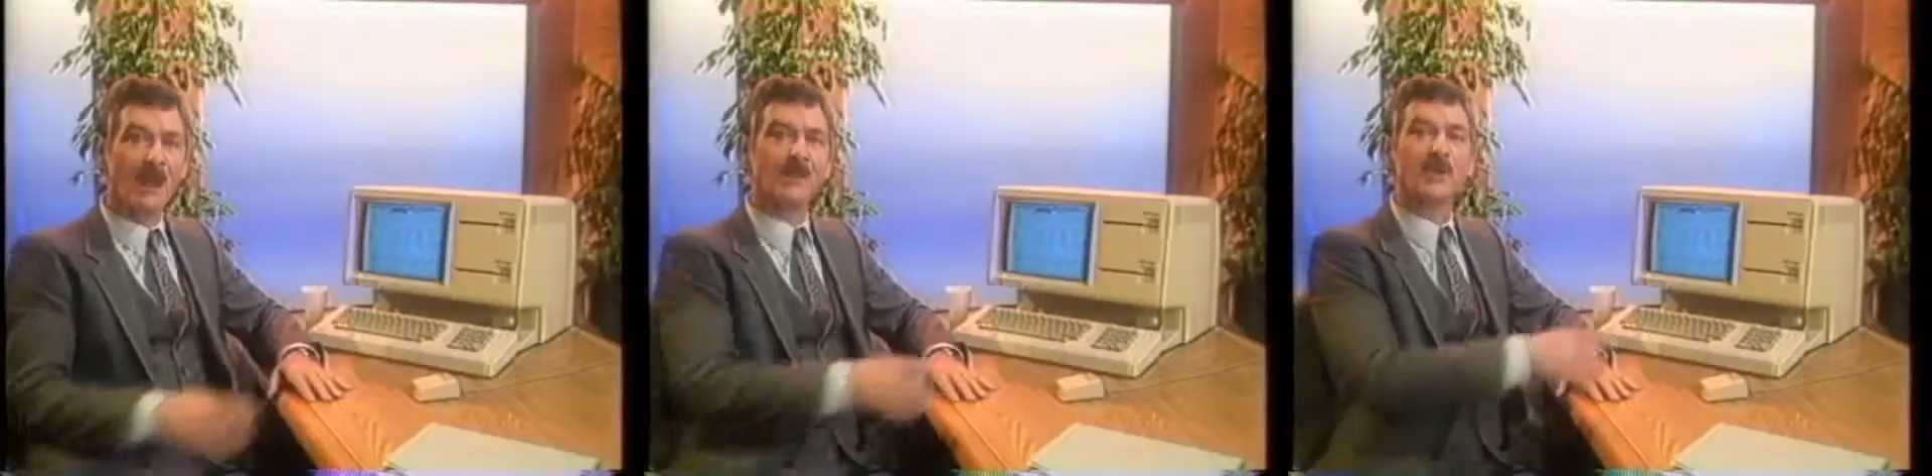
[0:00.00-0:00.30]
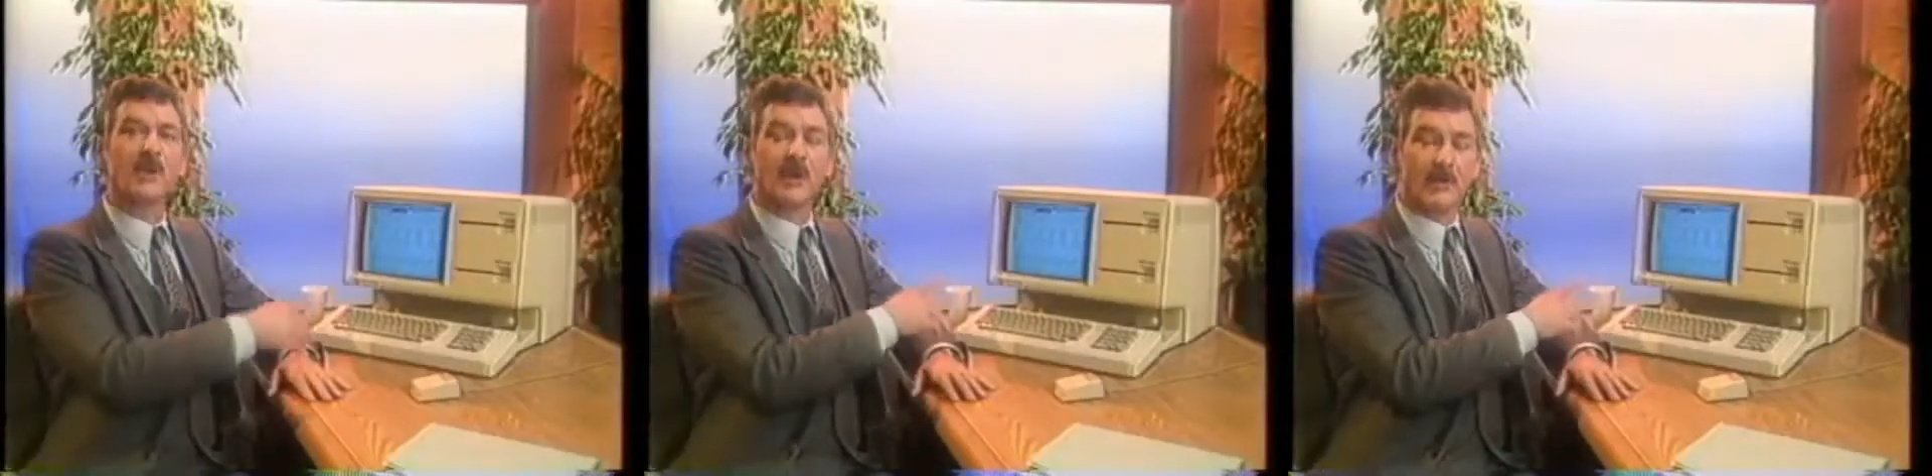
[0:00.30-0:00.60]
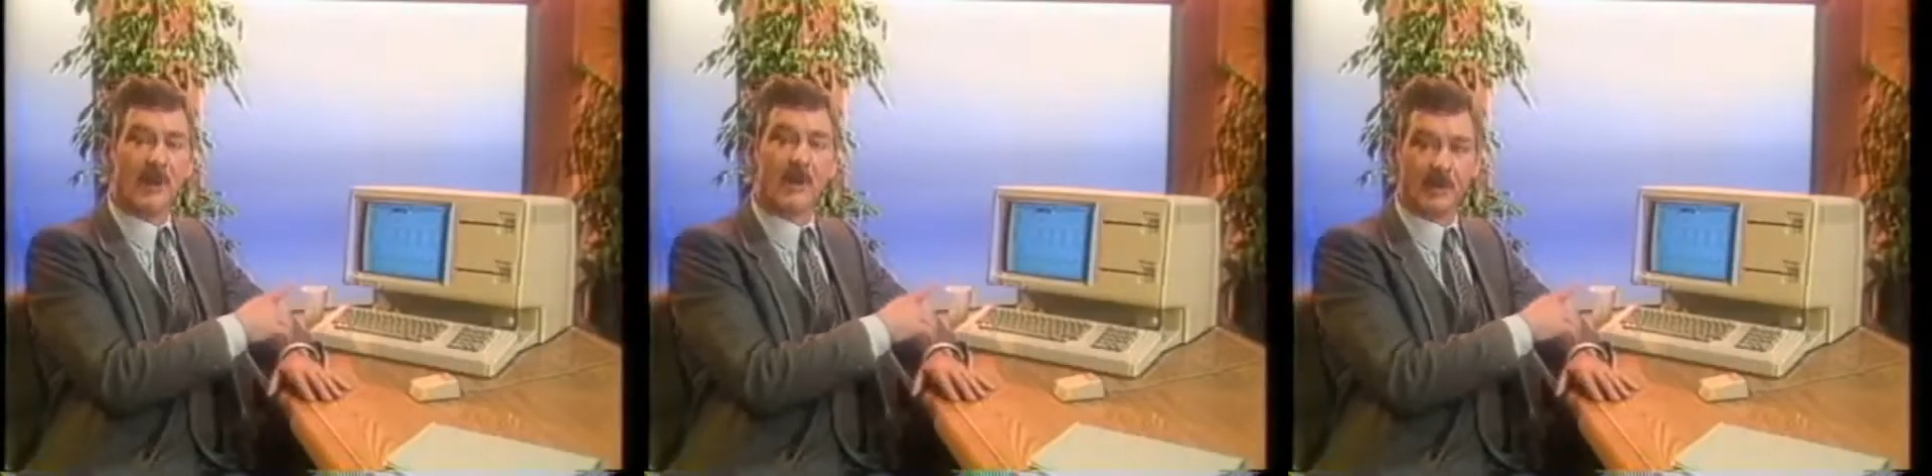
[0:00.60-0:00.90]
Let's look at
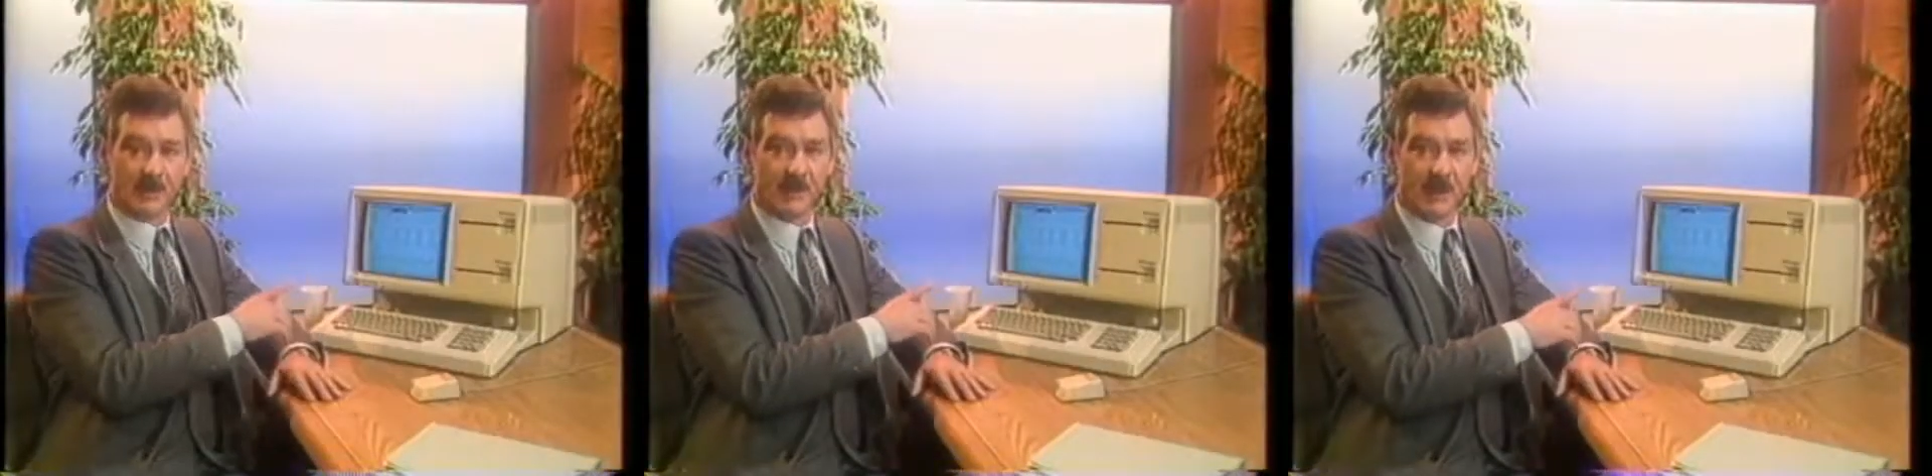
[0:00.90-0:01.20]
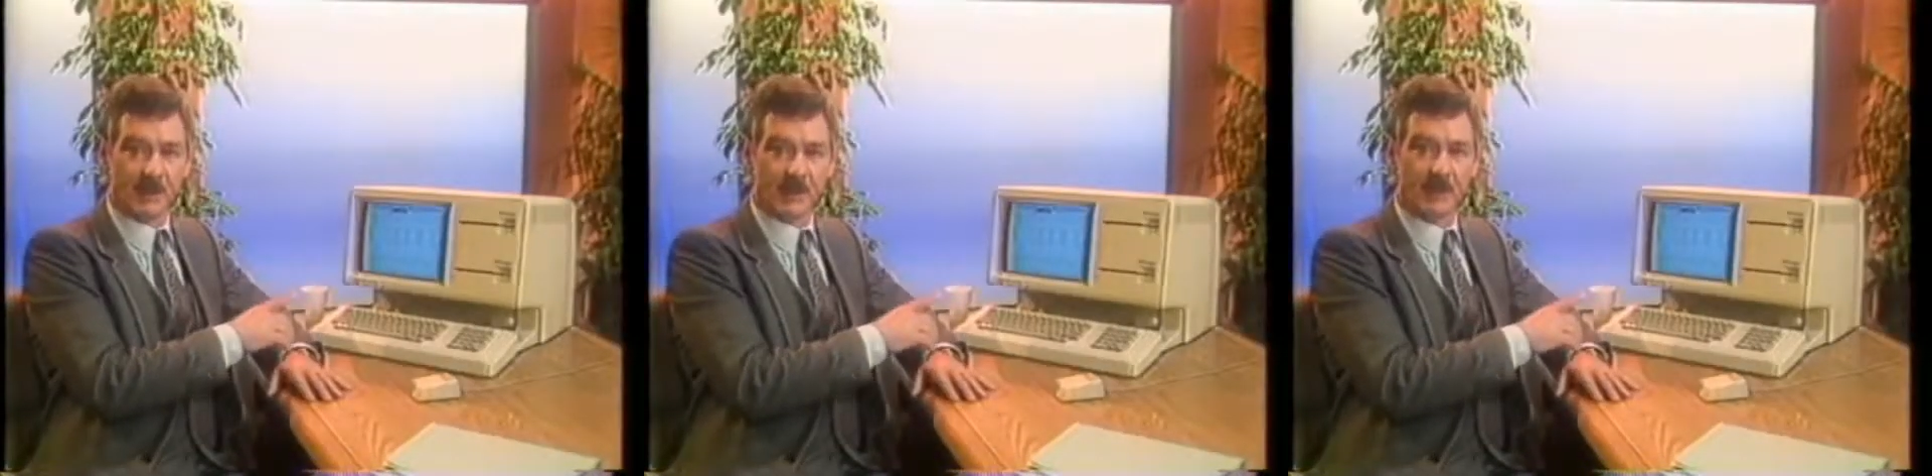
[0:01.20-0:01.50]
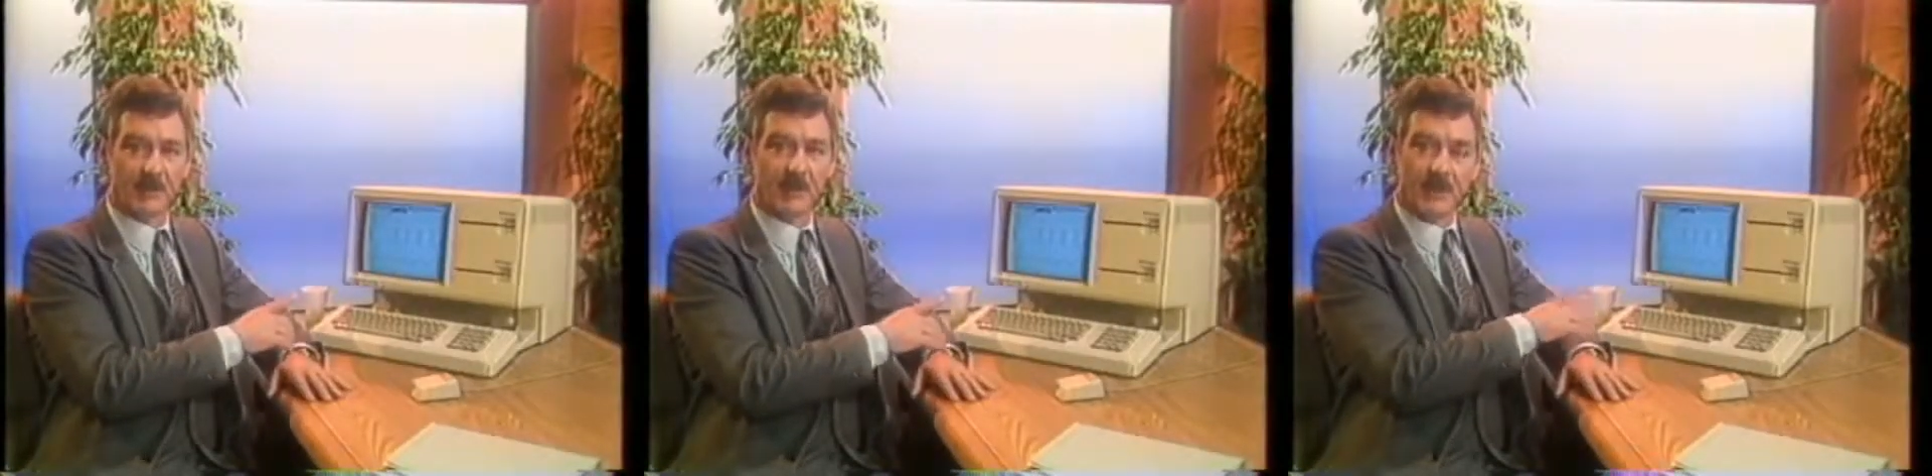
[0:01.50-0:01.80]
my opus budget,
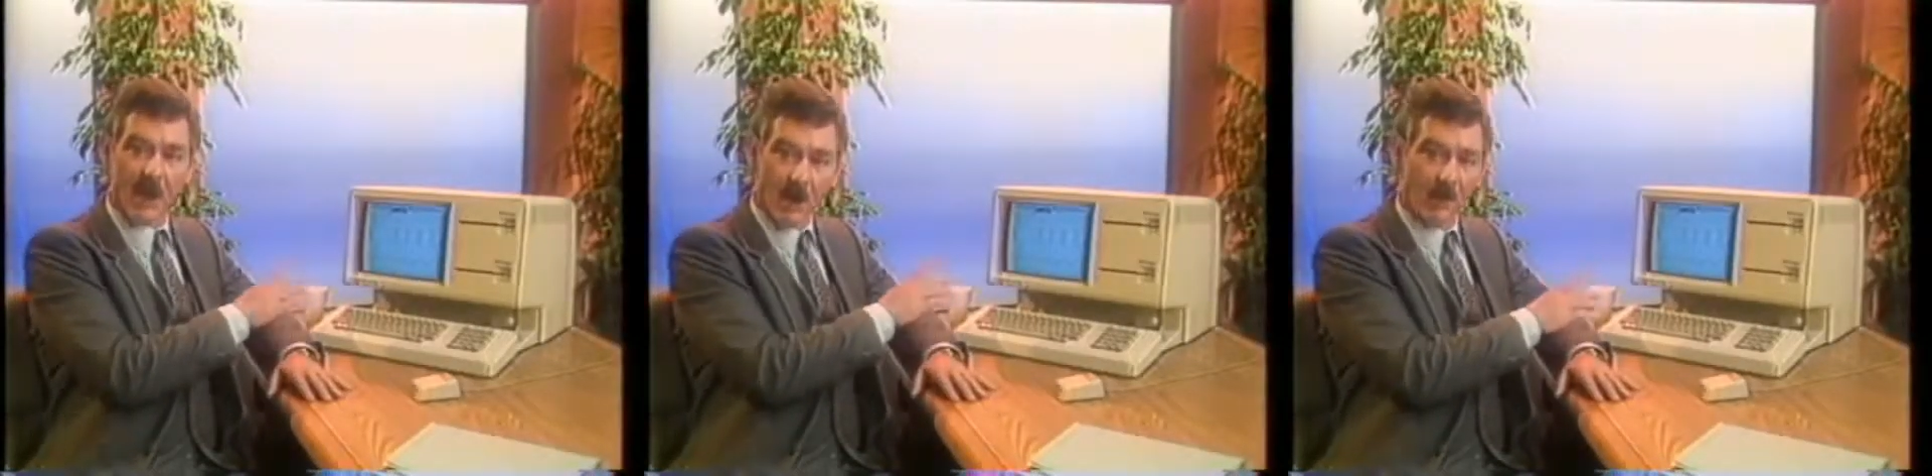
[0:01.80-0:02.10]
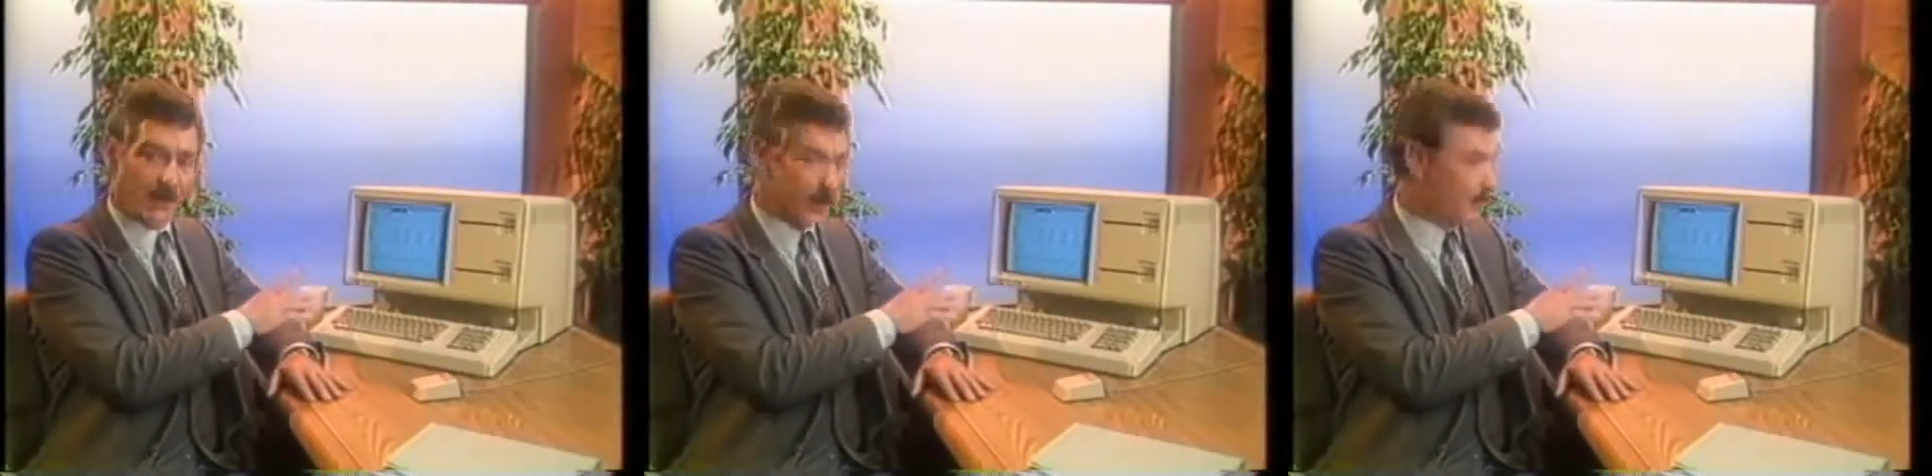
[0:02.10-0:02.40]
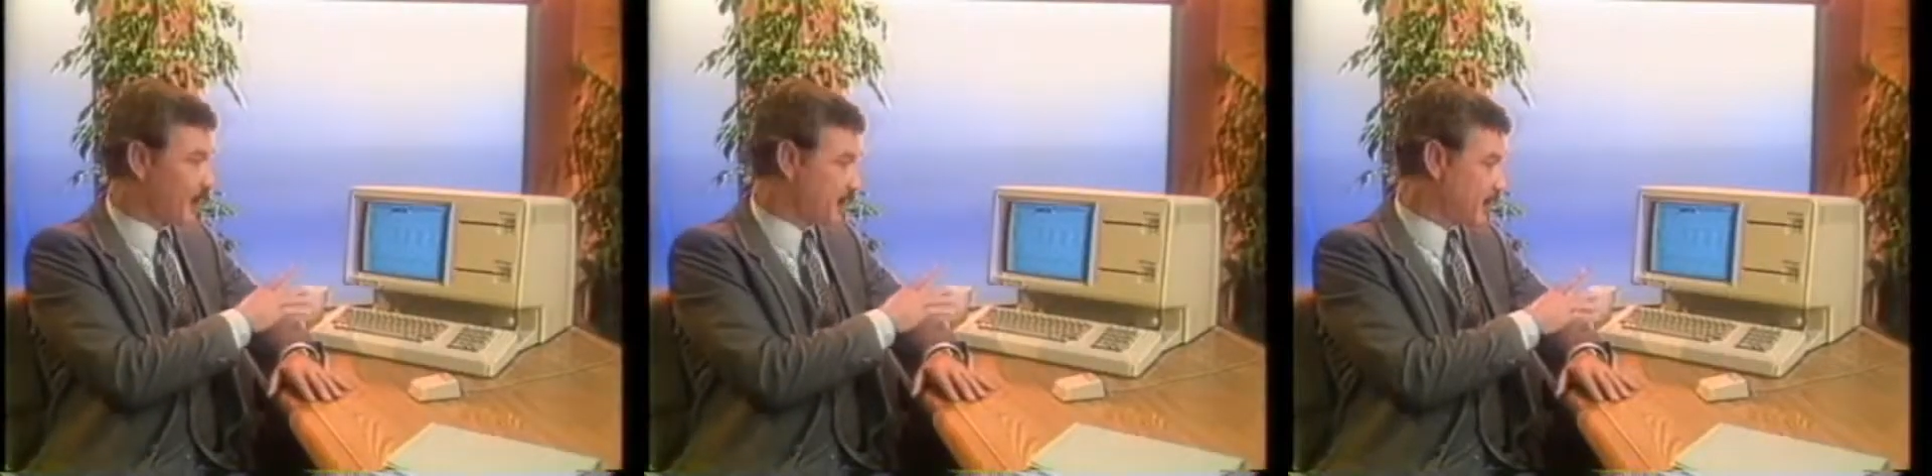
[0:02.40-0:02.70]
which is now opened
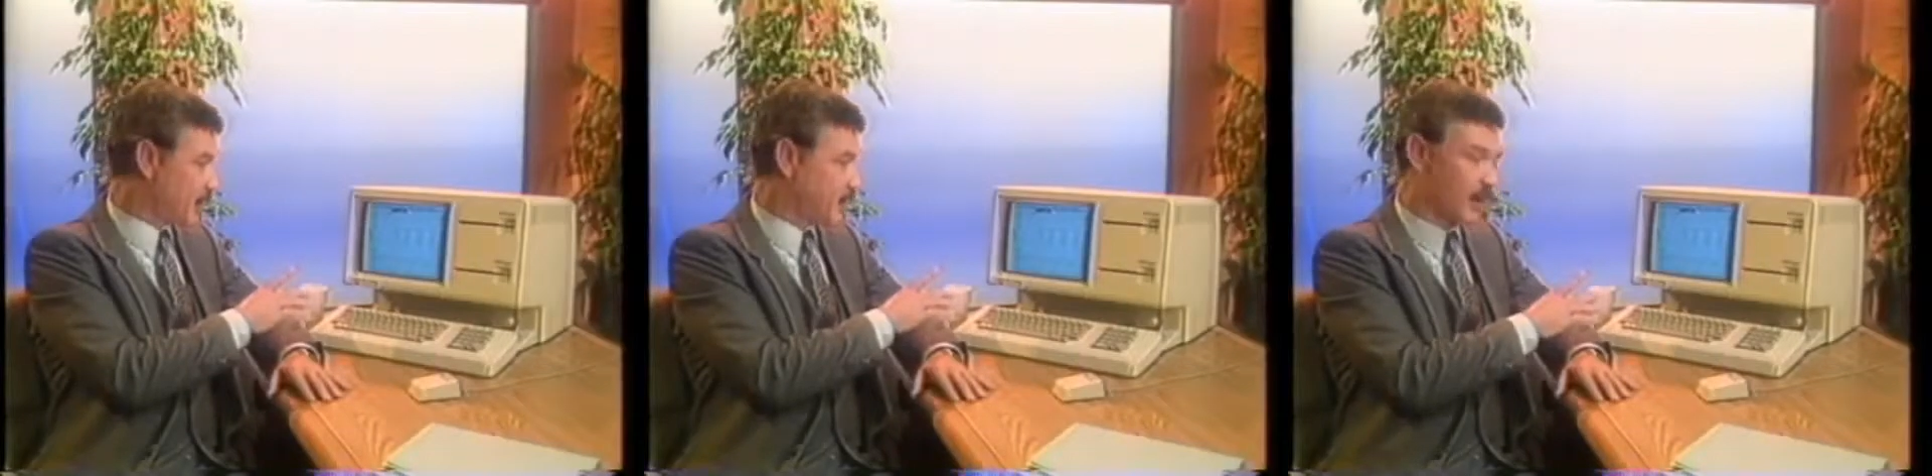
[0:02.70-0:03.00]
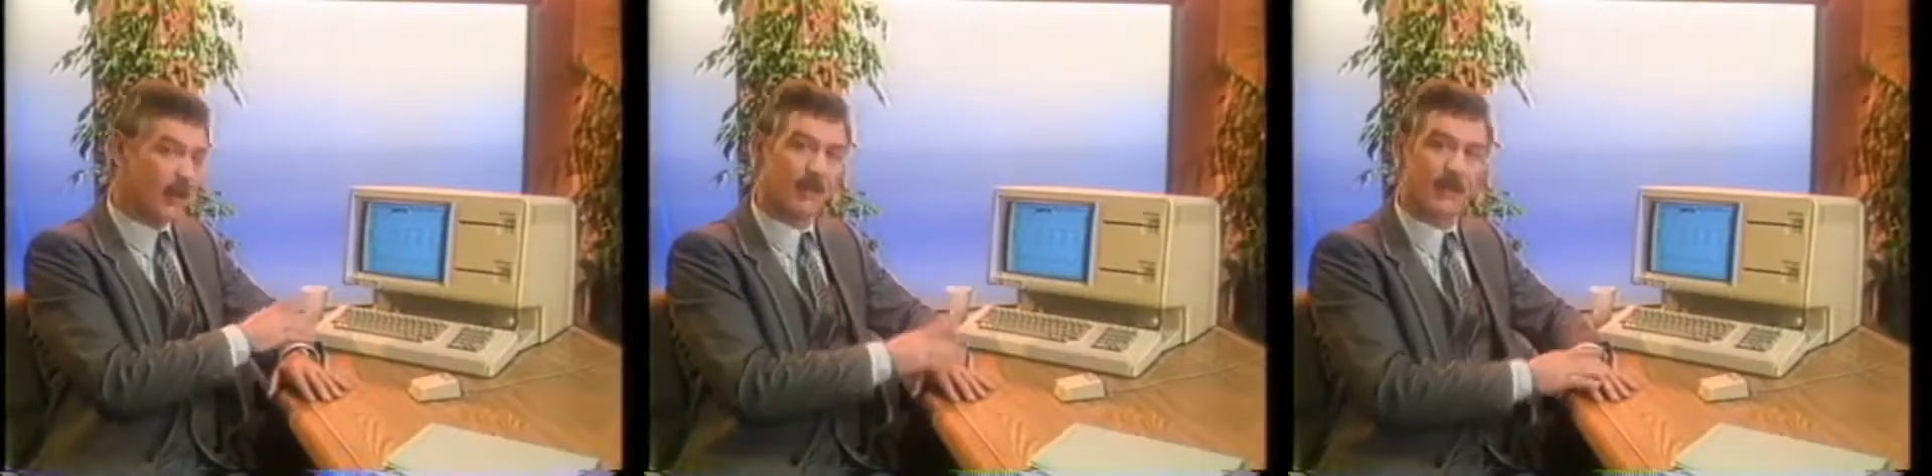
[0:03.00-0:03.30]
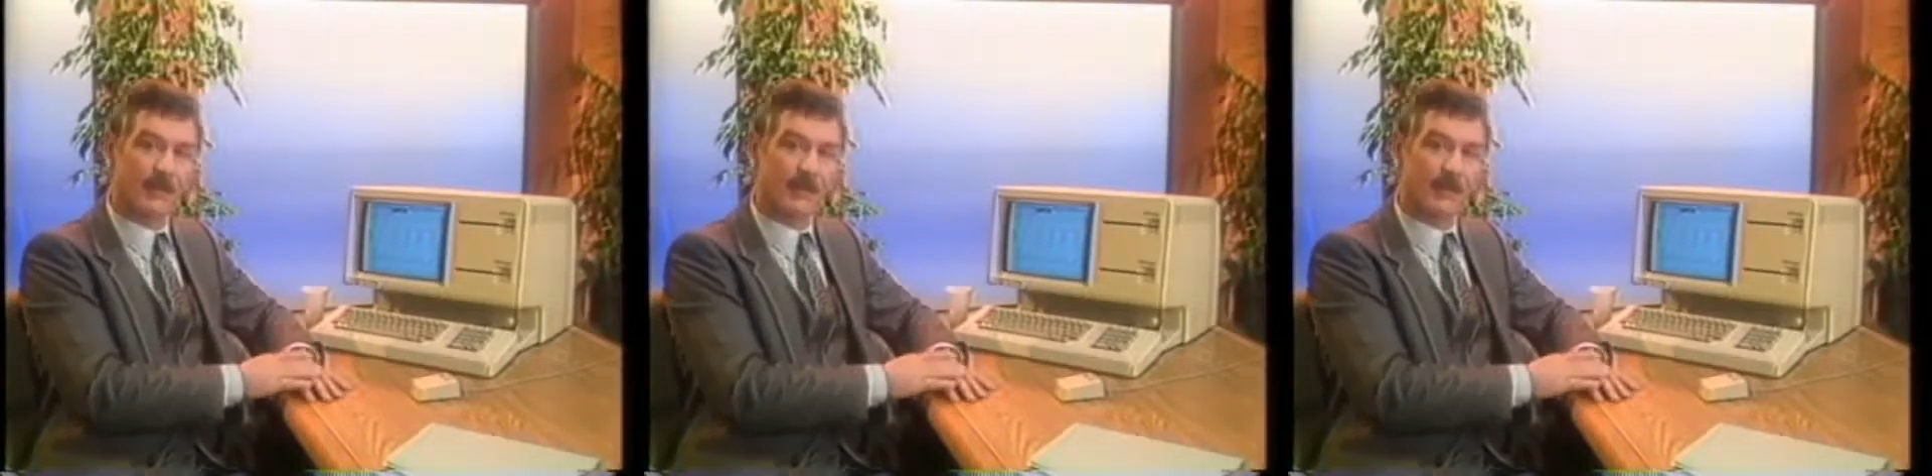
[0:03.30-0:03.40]
on my desktop.